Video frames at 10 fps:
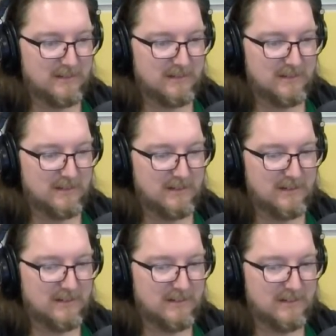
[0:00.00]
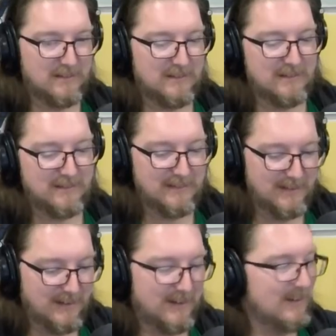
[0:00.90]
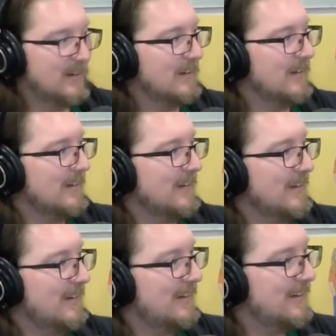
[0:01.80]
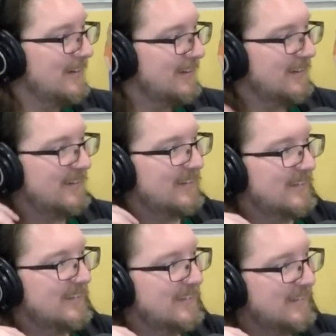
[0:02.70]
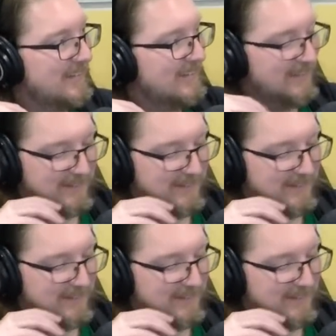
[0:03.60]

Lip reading: The person shown says nothing.